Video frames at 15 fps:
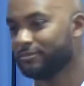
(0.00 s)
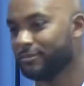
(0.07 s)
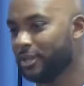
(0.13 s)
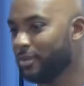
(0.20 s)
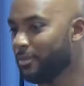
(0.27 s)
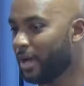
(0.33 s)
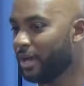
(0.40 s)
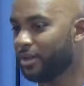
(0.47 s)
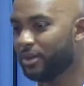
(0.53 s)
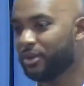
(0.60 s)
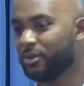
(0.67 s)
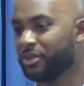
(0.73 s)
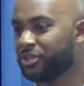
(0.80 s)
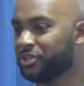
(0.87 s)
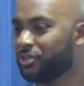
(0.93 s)
Anybody can
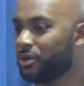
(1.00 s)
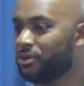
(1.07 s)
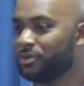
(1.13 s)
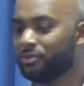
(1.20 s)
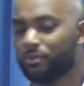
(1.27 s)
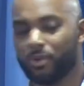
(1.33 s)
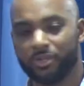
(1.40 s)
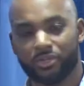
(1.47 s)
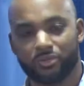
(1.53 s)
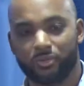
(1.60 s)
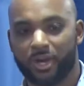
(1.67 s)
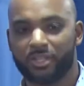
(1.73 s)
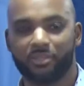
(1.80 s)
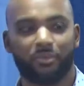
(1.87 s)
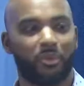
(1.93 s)
go to church once,
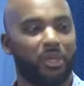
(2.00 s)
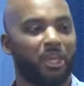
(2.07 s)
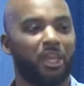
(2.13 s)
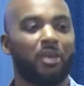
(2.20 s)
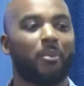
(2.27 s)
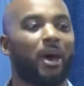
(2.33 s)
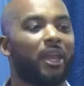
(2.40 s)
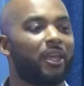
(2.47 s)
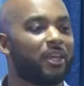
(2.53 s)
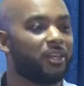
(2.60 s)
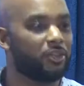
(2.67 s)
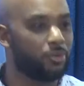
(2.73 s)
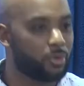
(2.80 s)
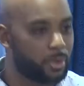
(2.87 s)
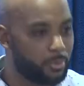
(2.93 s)
twice a week. Anybody
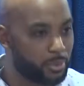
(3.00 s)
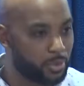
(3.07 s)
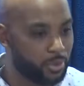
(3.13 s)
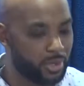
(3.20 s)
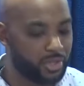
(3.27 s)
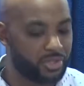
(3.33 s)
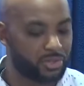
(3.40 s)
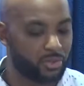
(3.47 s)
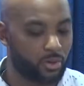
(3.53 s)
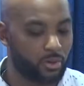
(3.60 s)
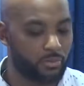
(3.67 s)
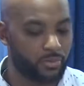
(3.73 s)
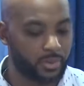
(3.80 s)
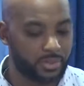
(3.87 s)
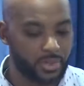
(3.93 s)
can do community
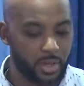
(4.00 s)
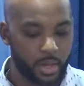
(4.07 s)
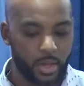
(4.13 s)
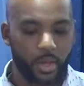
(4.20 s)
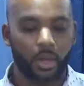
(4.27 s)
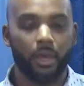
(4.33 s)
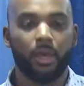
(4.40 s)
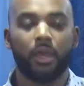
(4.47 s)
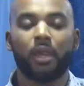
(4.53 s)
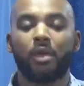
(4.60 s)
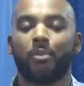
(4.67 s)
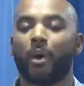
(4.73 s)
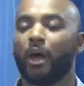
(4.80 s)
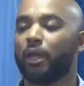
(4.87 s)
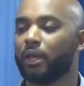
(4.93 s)
service.
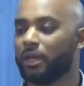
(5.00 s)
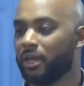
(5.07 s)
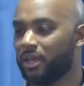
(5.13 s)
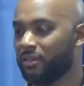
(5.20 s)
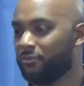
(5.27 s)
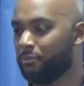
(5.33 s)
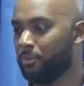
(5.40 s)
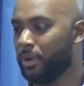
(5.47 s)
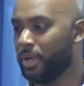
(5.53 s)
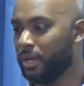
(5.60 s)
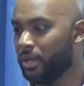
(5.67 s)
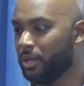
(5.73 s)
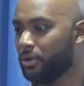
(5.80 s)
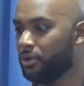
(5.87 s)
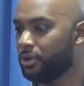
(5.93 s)
Anybody can give
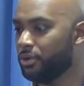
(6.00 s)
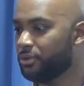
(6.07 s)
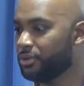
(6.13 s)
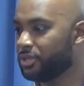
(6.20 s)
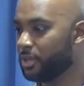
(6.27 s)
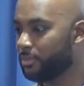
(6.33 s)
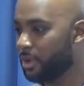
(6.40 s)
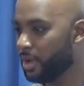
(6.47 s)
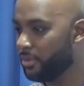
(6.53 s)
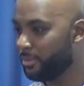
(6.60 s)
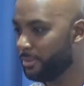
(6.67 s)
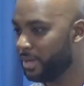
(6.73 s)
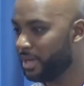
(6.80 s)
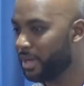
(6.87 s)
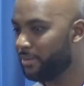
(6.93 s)
money or do some other
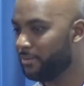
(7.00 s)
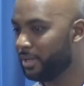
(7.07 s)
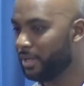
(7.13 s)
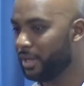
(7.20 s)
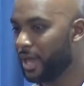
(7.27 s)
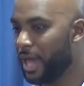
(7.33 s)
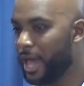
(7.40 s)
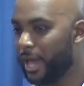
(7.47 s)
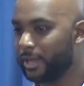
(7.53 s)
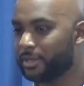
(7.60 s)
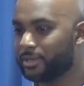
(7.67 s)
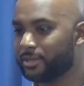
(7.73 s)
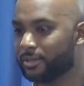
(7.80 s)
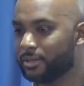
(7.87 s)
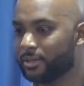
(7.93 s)
benevolent
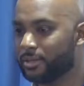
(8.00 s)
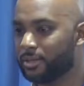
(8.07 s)
act.